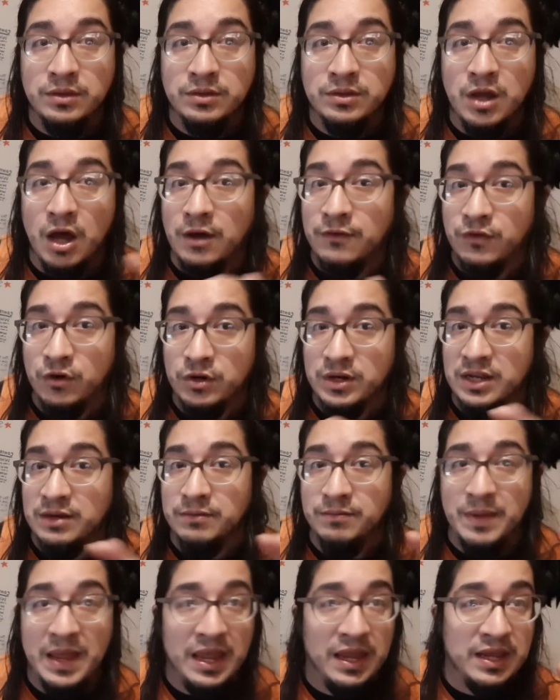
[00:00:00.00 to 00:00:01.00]
covered in
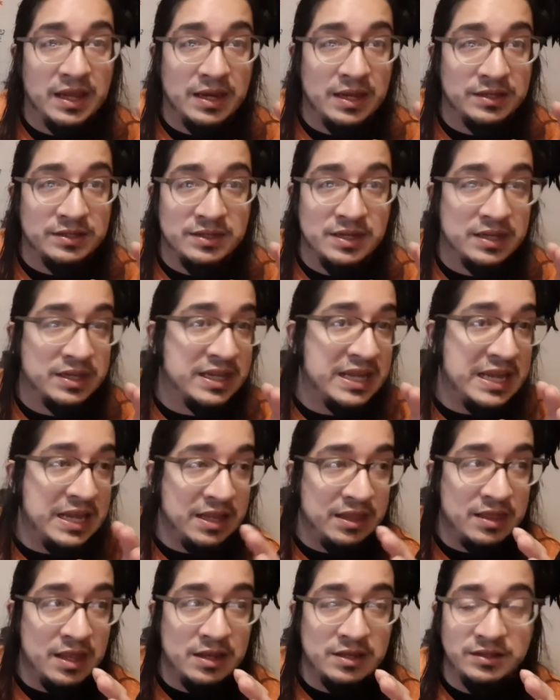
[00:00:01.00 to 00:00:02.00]
paganistic
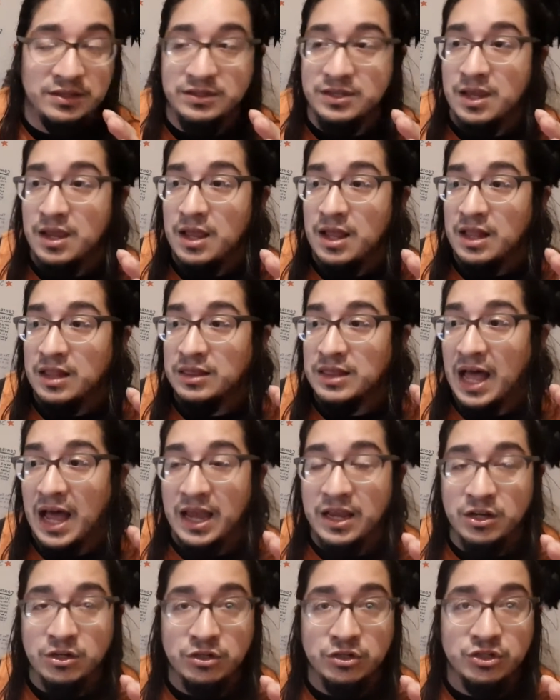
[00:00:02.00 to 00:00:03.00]
heathens,
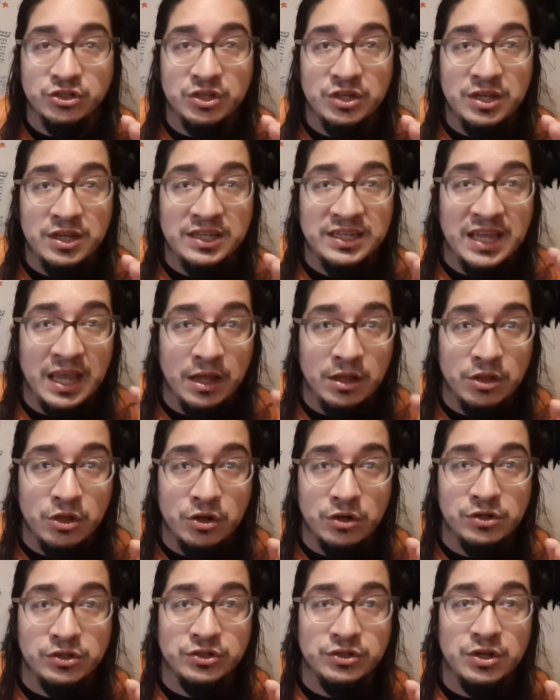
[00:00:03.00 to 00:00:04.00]
liars,
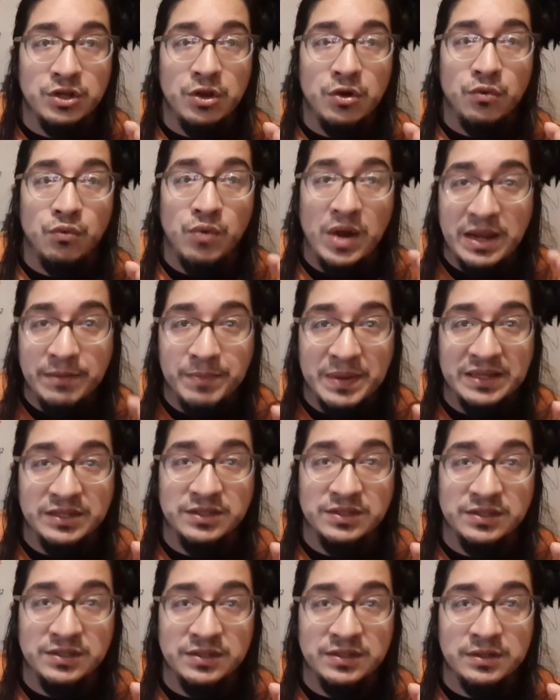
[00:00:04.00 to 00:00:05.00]
killers,
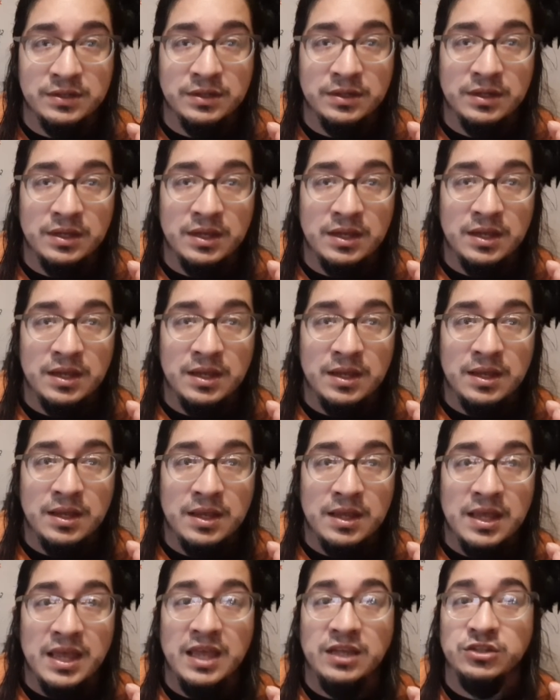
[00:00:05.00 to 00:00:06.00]
rapists,
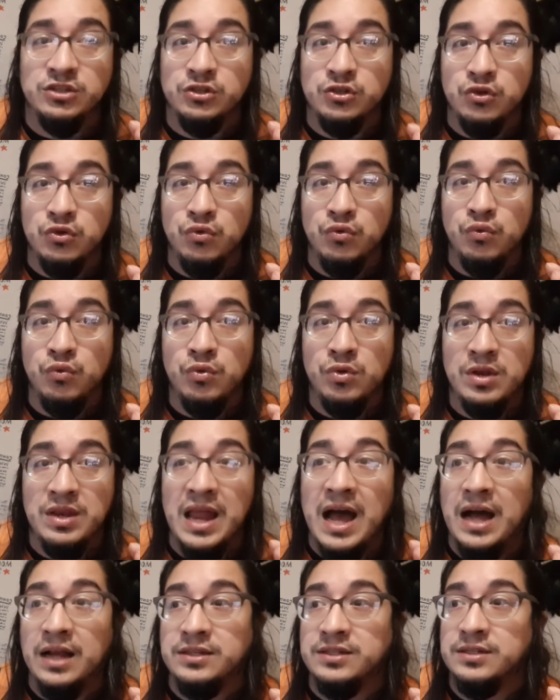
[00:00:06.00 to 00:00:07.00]
is to
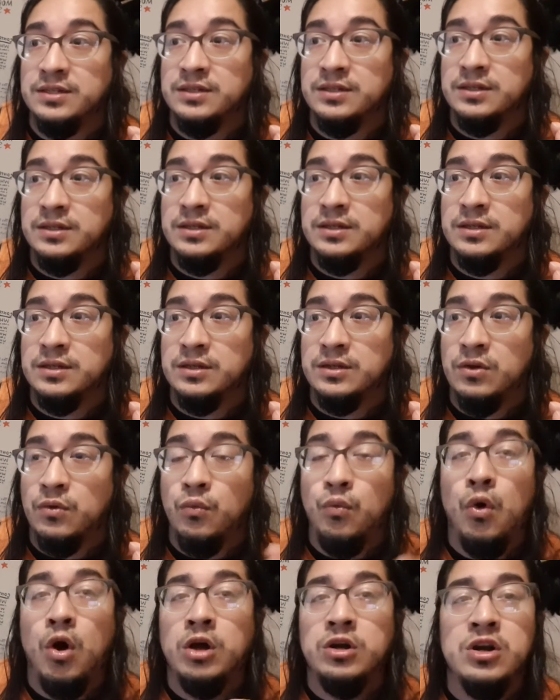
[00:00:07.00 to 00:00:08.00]
not
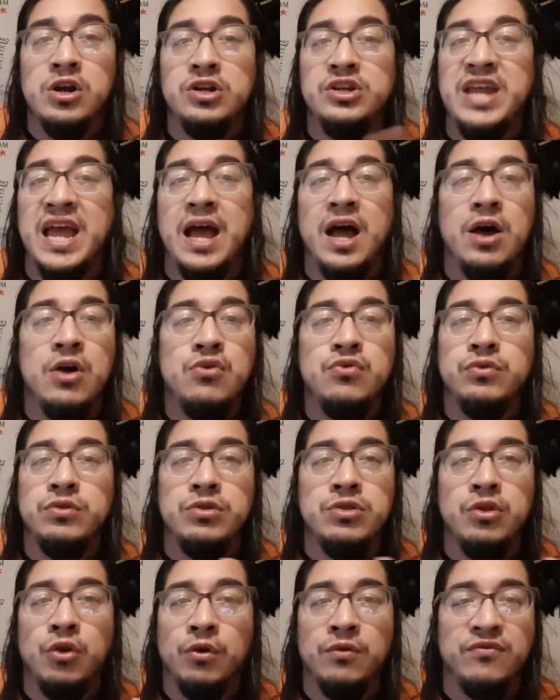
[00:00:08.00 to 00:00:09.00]
water down
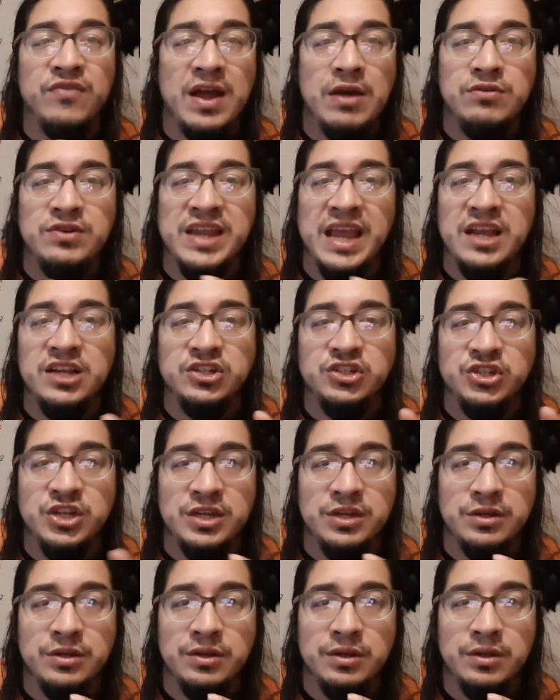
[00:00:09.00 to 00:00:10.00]
your
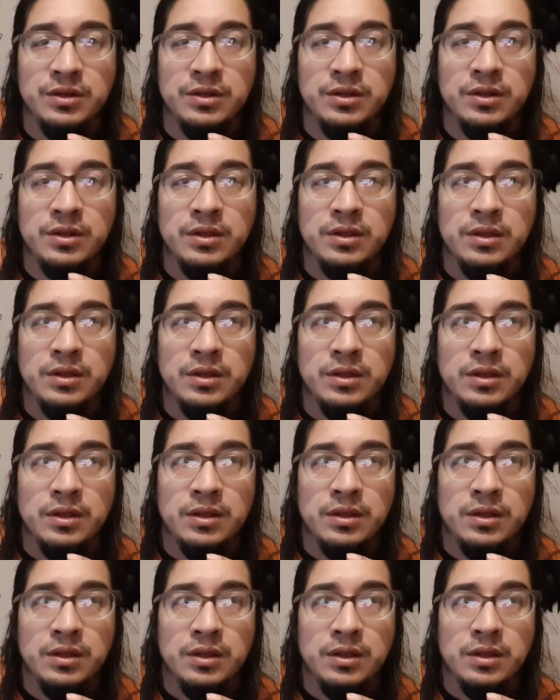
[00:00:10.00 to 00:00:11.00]
foundation,
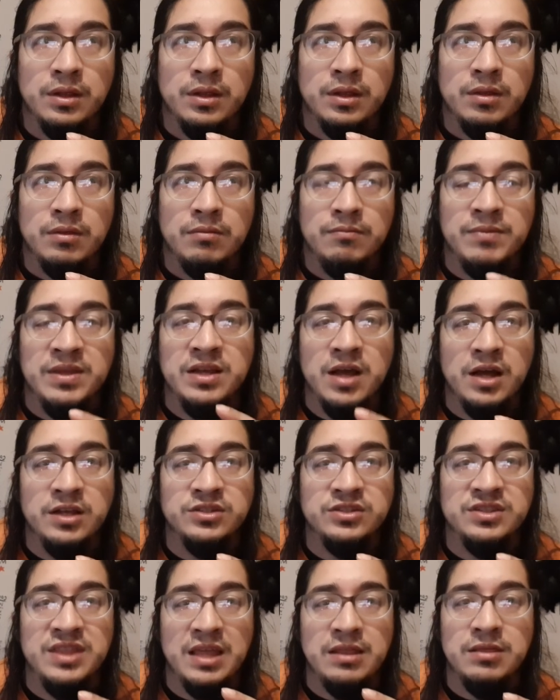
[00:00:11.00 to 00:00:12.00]

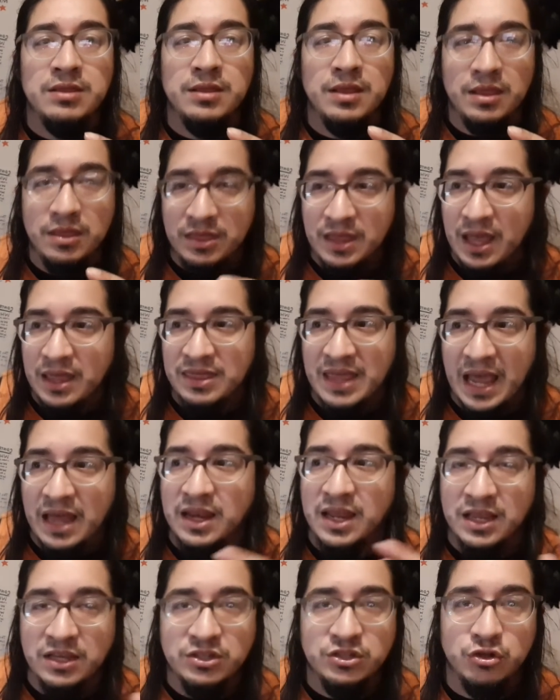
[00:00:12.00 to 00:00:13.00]
because then that
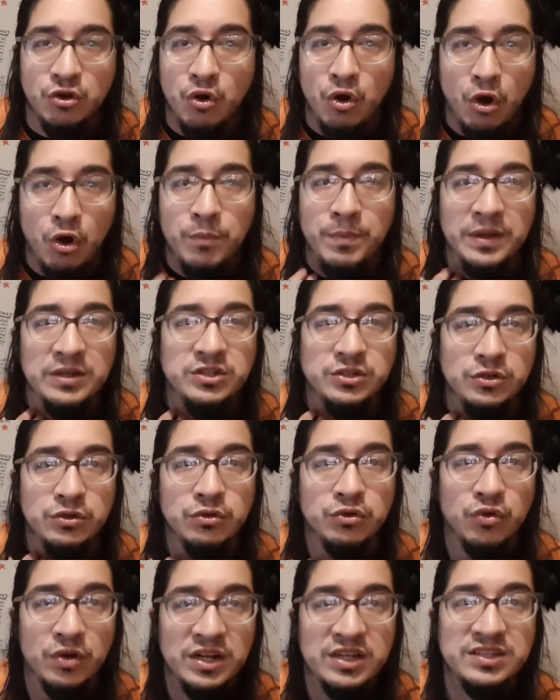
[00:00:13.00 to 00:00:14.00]
is, you're open to
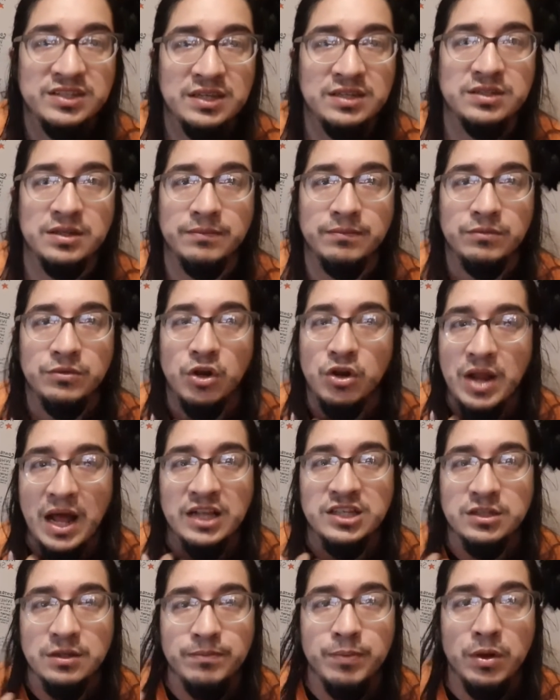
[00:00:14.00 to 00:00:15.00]
criticism. You're
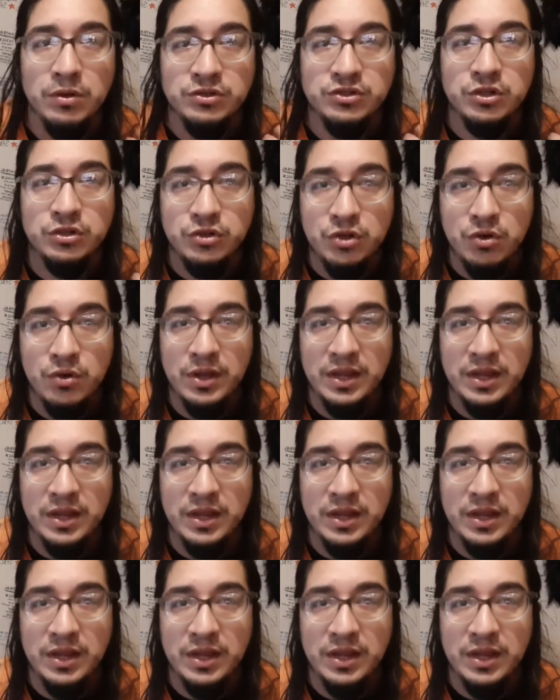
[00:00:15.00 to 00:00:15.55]
not supposed to do